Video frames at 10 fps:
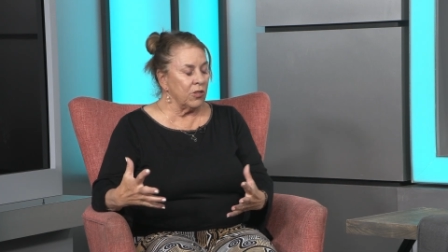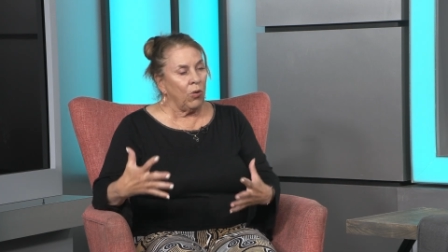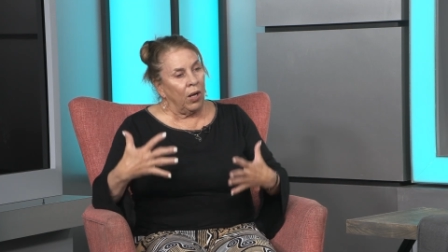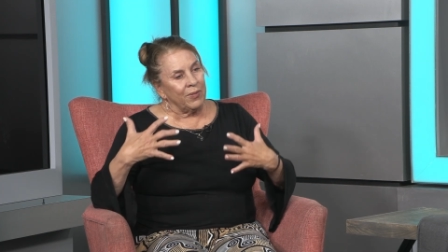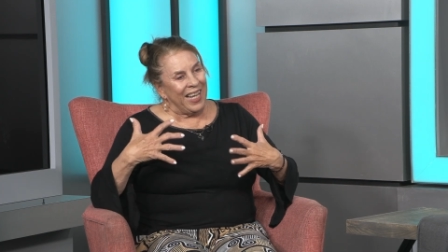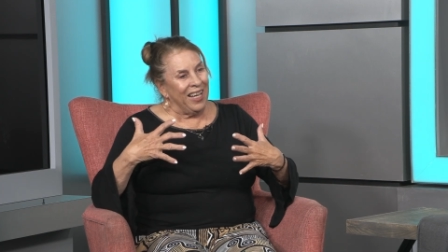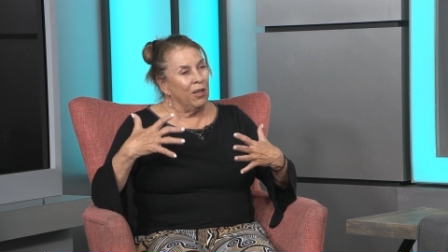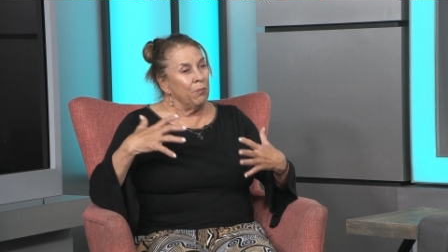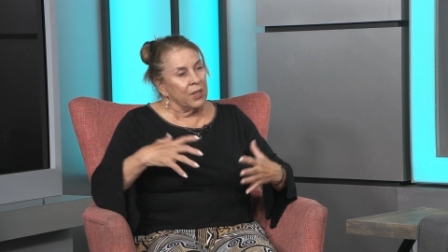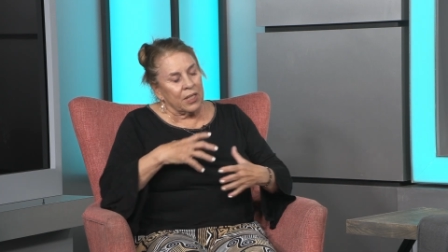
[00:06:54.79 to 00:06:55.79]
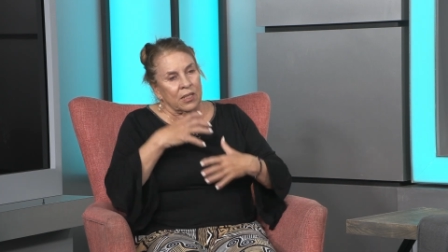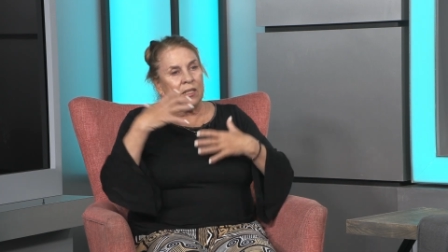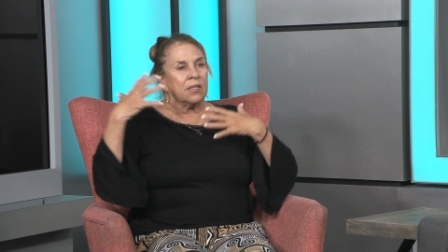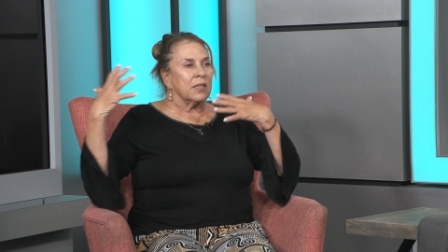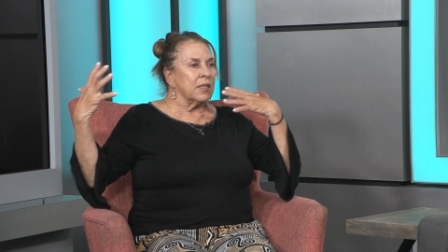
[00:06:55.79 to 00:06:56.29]
You opt out
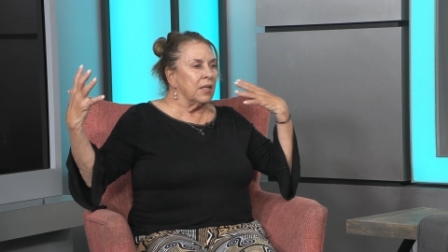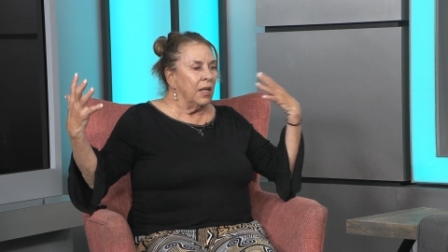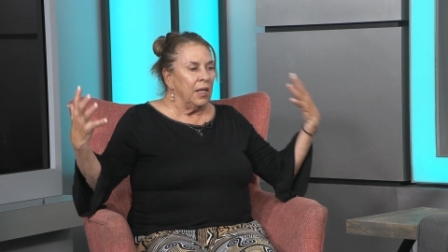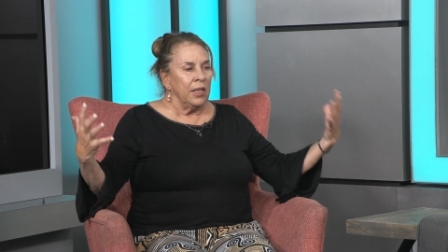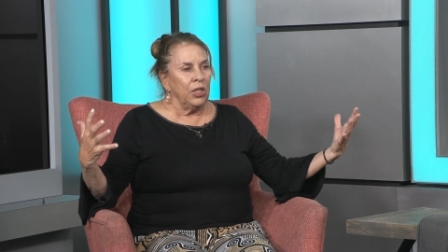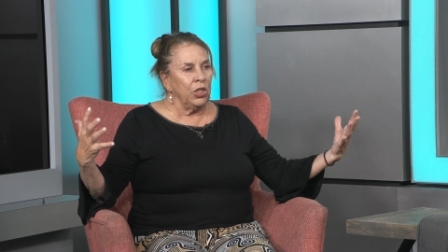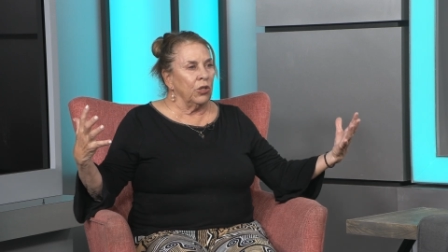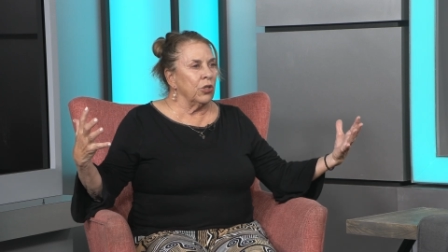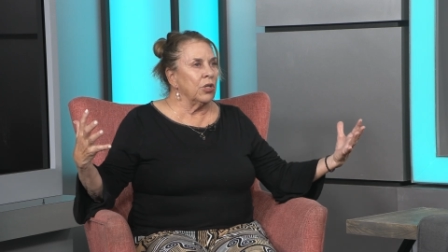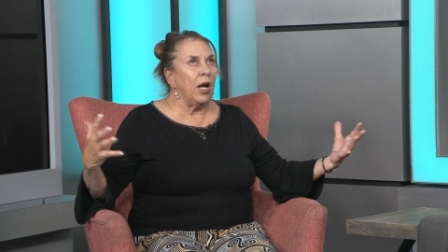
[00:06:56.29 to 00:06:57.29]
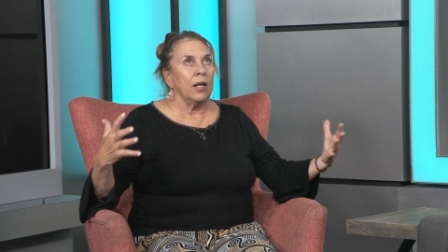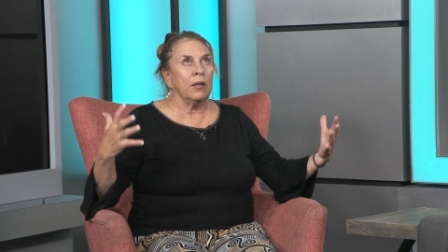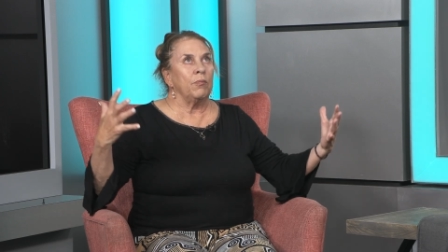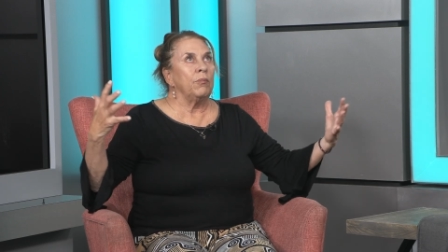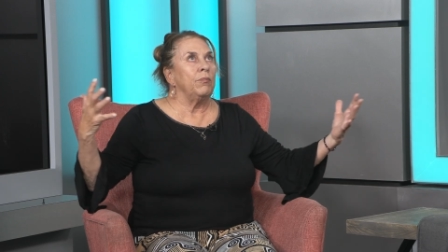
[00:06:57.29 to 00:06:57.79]
because it's, you're not
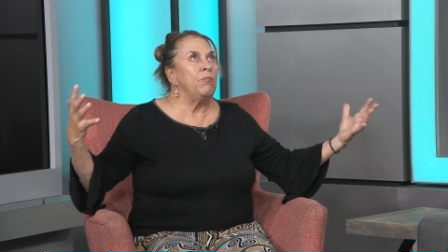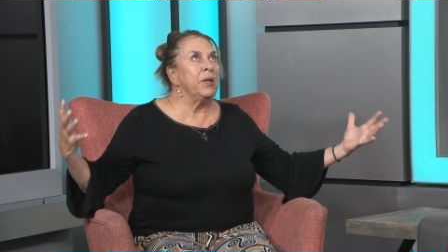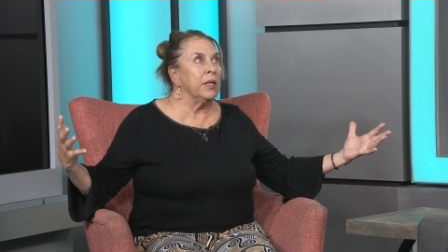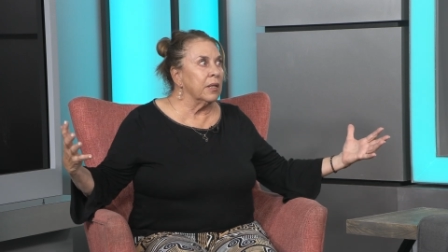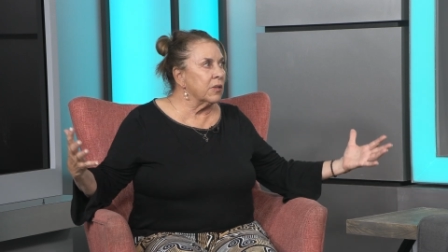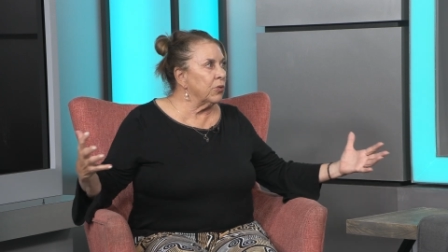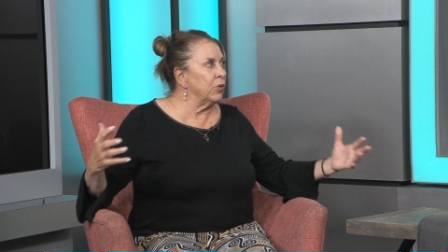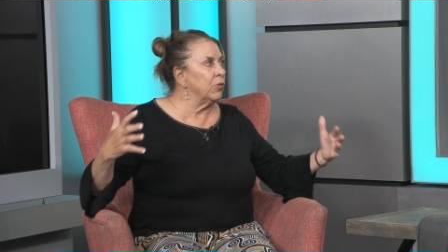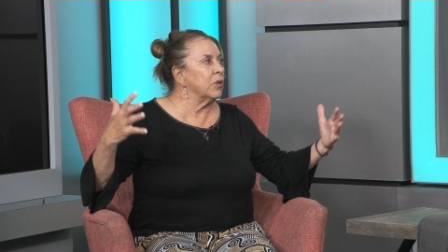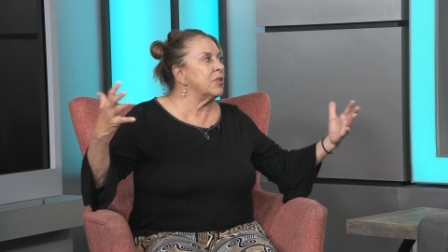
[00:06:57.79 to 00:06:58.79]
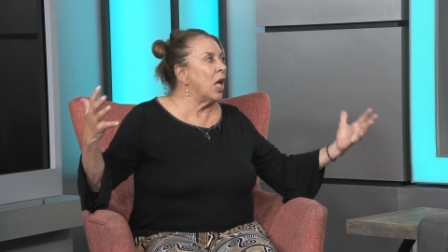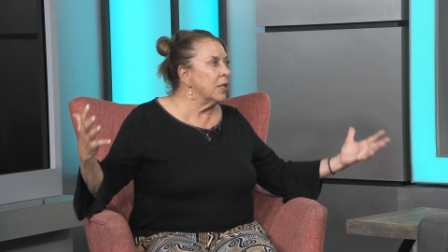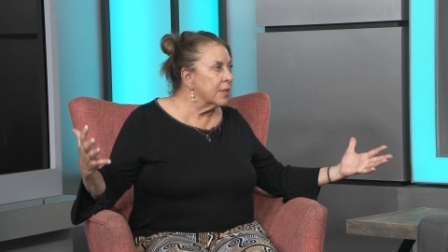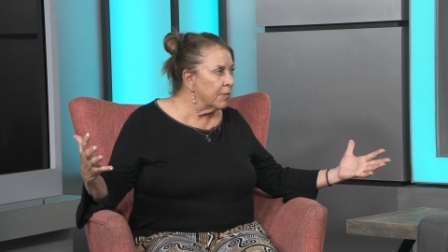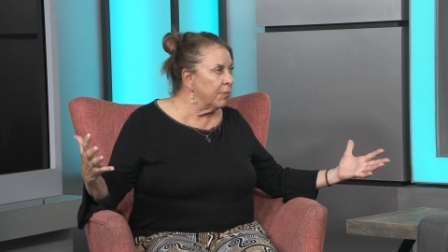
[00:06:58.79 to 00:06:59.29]
a big school with
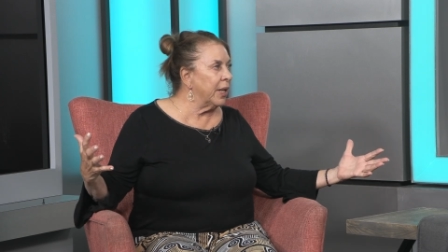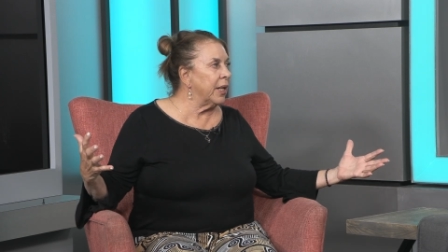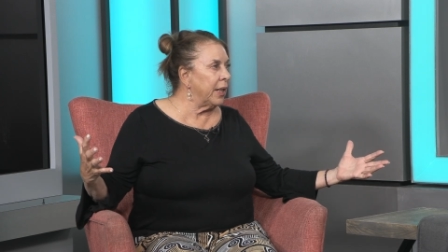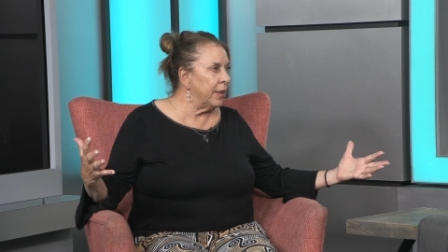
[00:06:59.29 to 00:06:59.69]
tons of money.